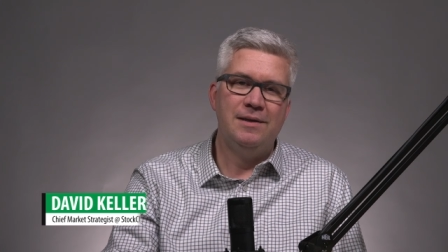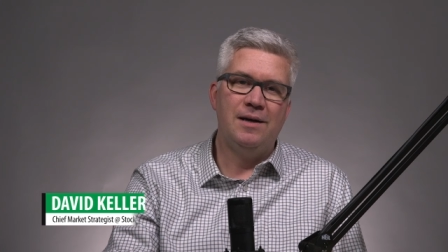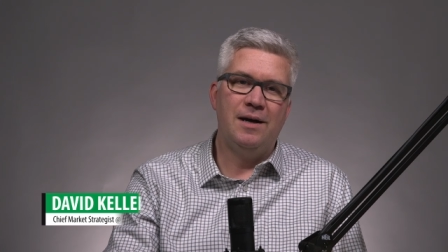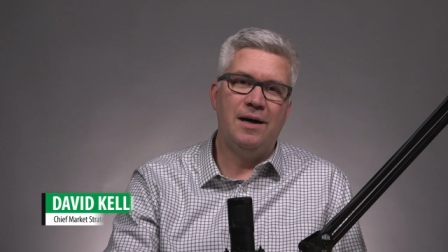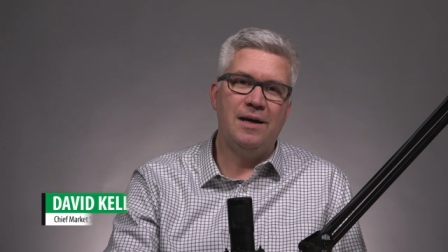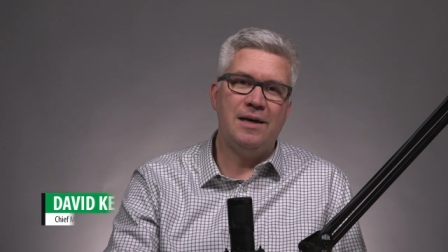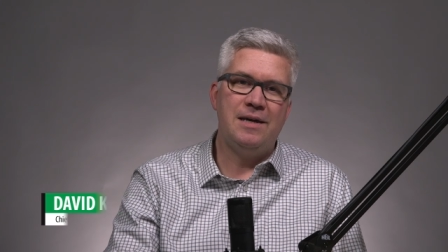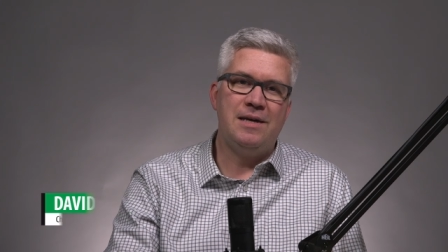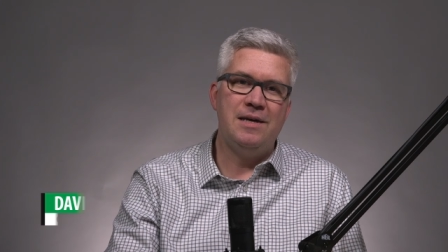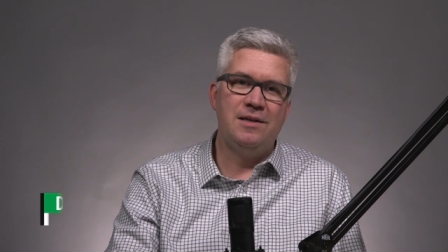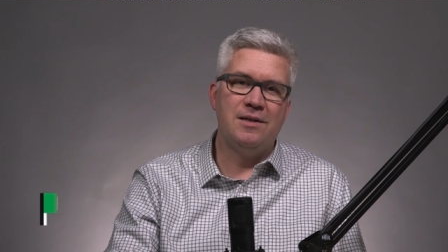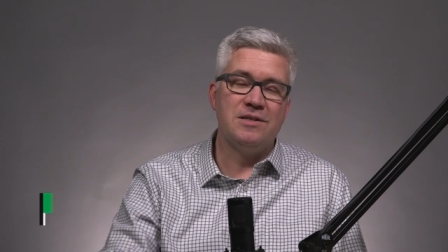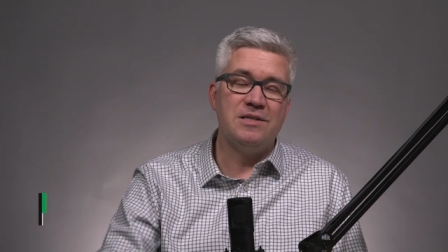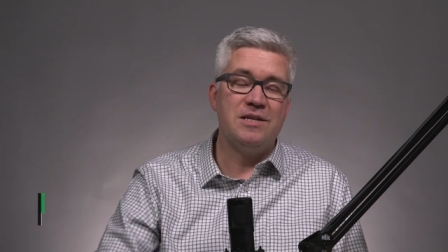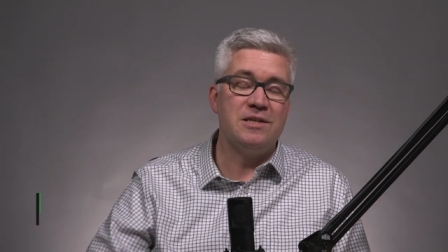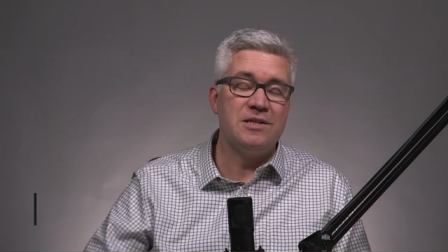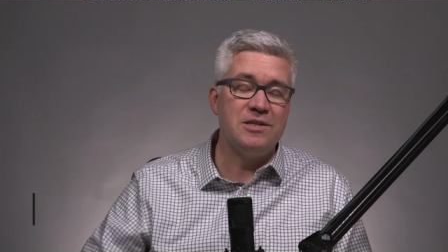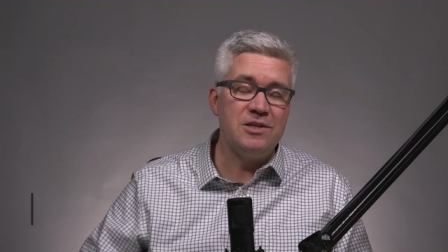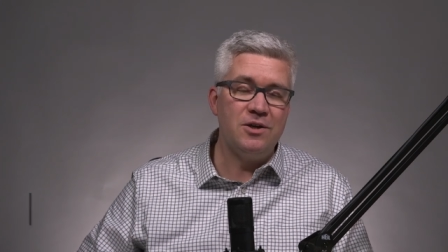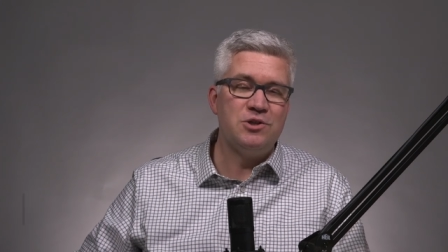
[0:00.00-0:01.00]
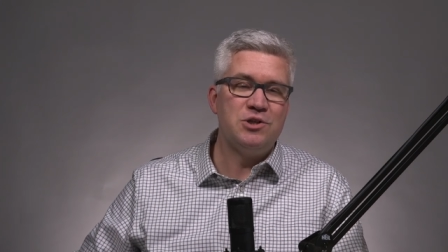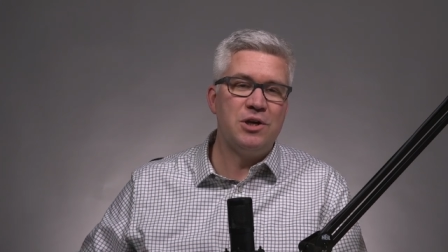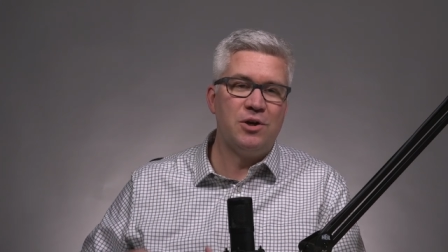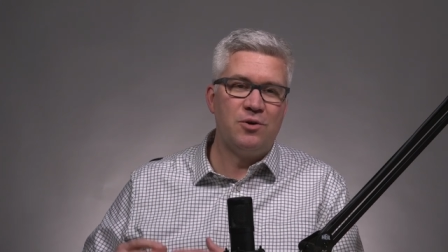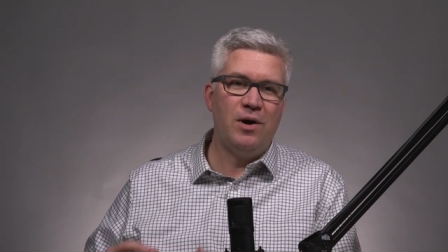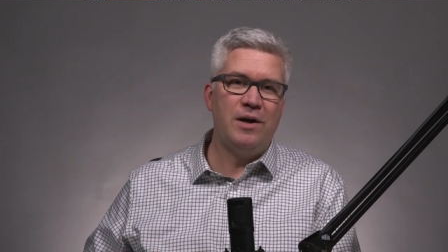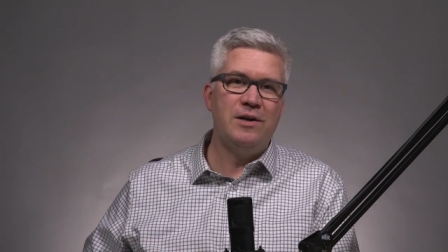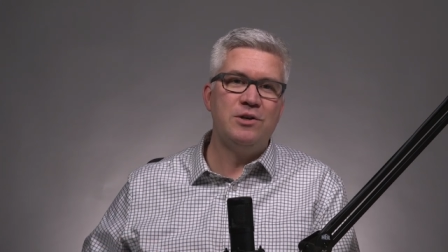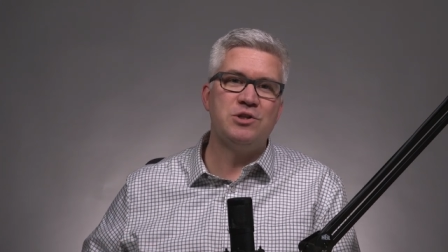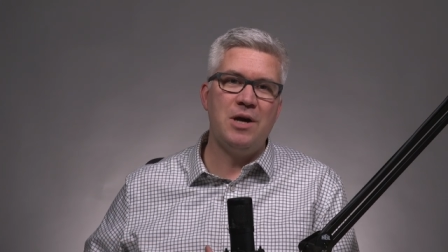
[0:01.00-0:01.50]
Uh, he does a, such a
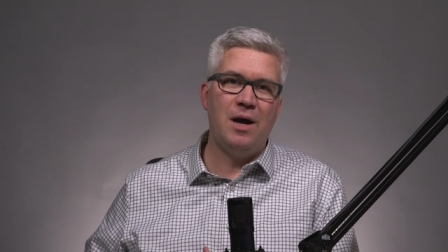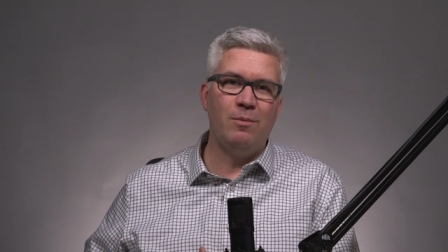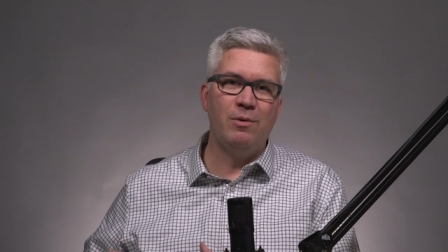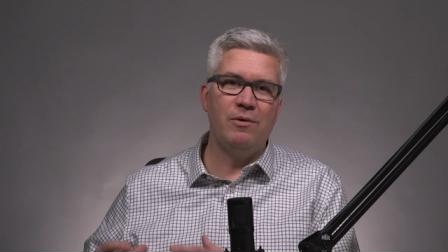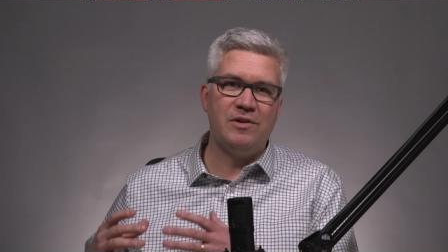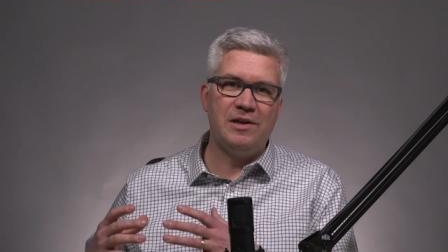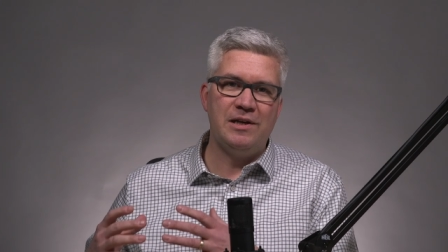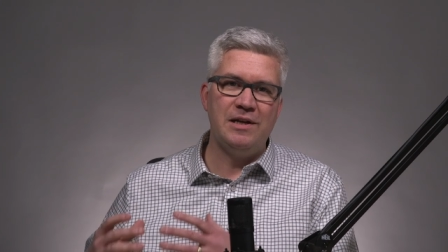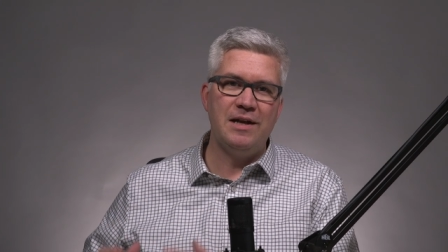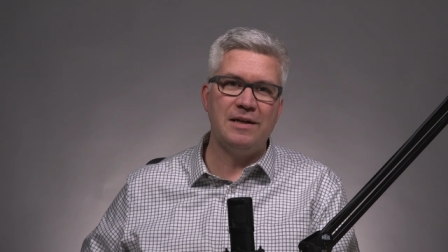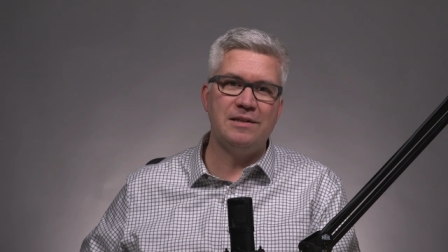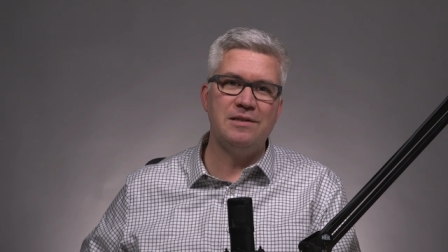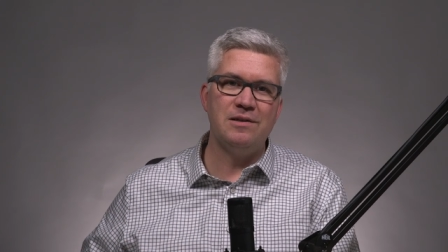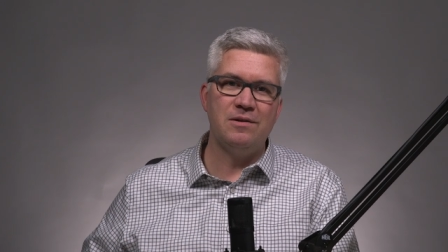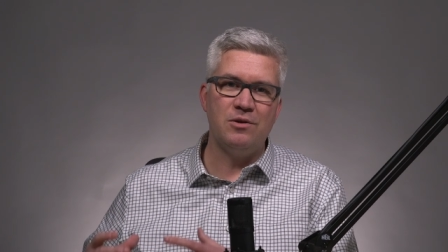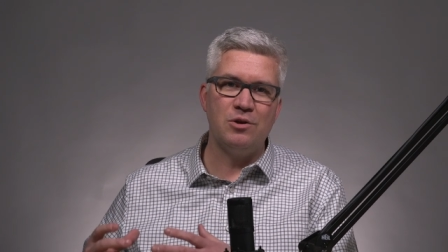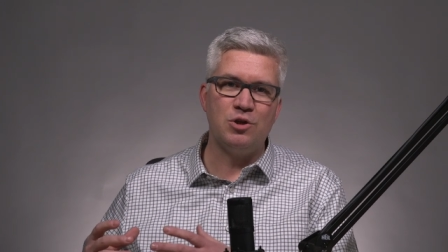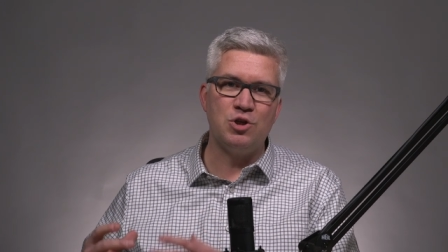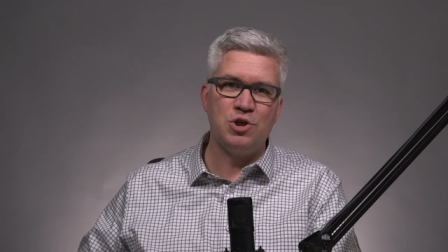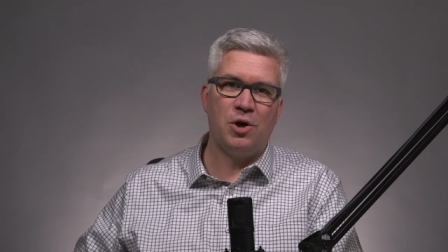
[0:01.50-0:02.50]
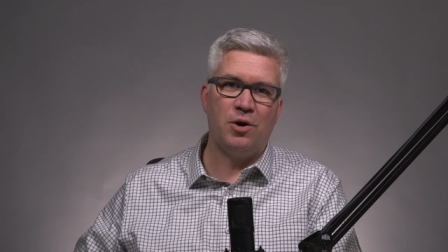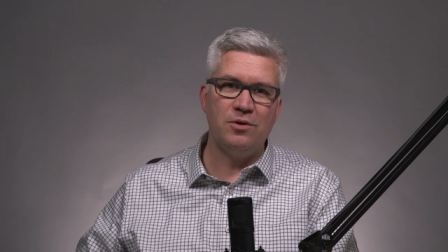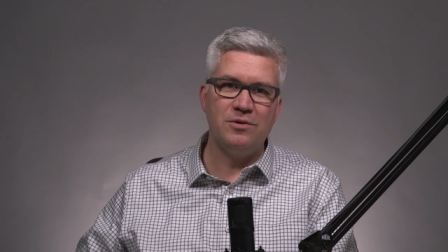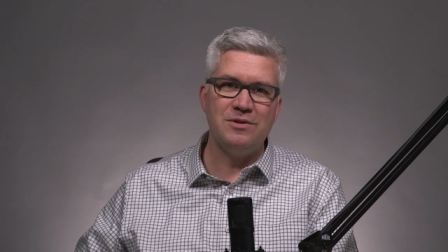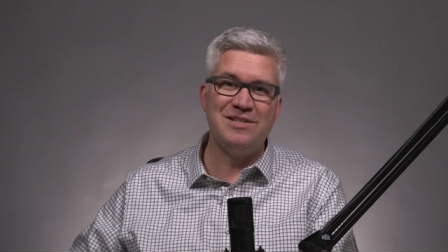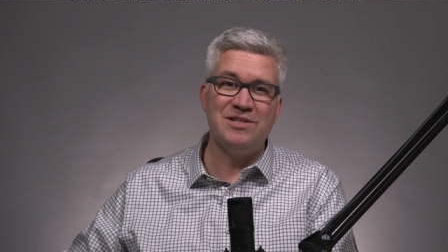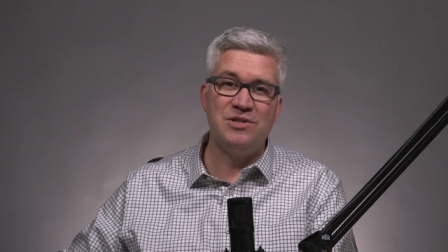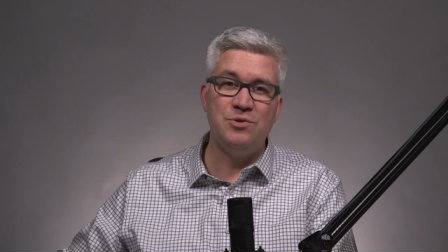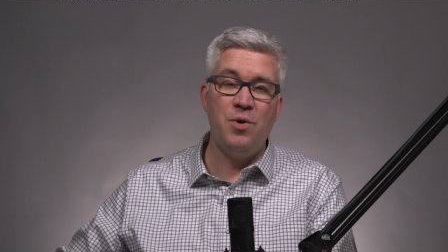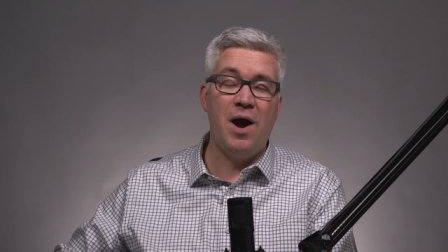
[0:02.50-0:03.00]
great job of connecting the
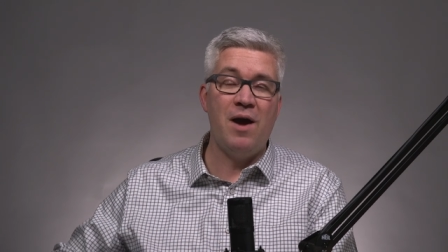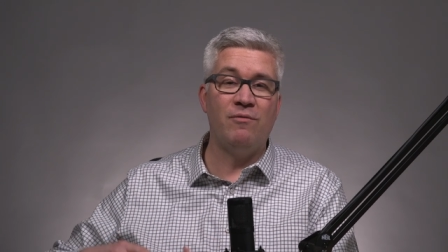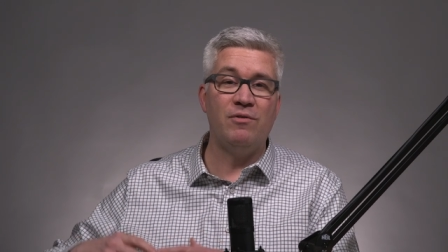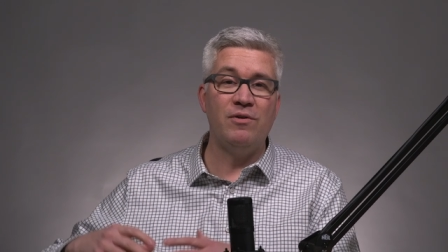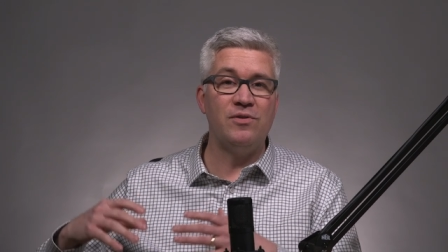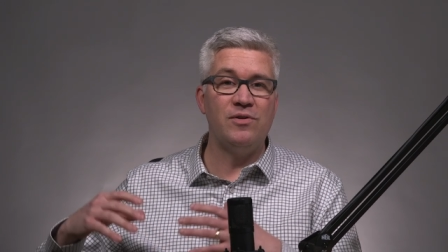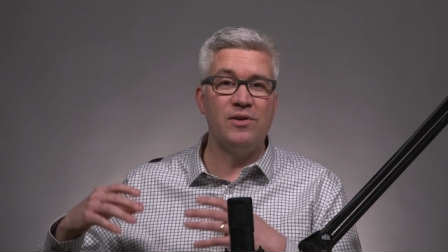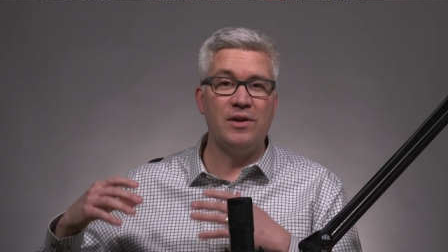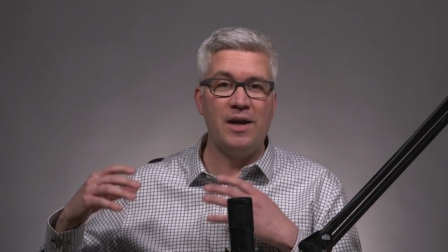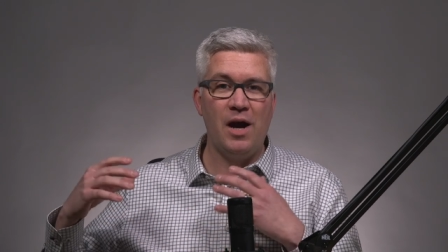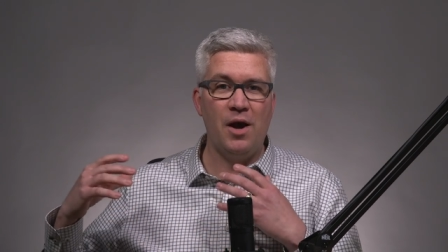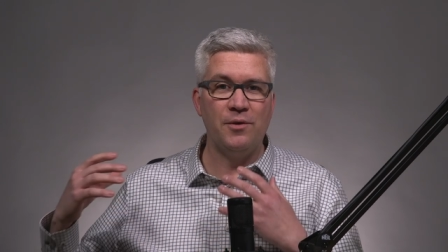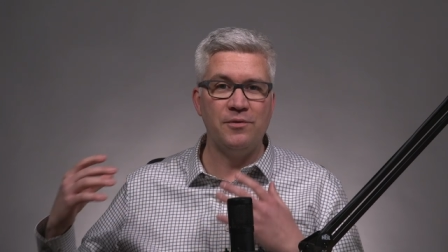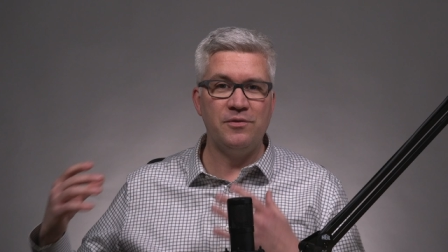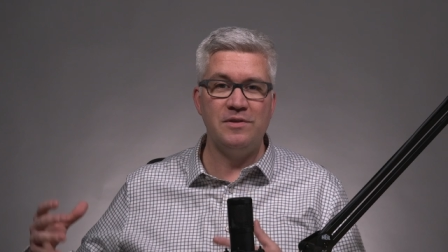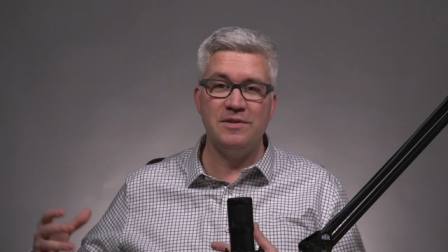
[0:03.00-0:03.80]
charts to everything else.